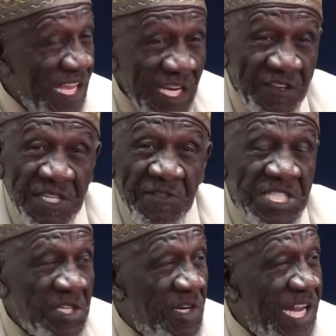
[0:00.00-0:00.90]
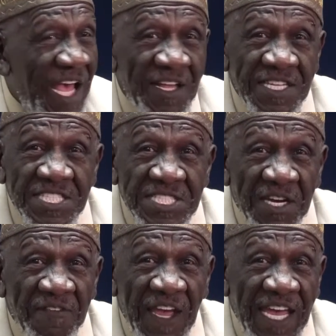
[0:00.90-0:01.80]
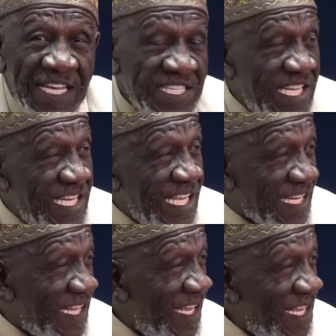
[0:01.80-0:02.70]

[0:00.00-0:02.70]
Because he was showing how the self has in it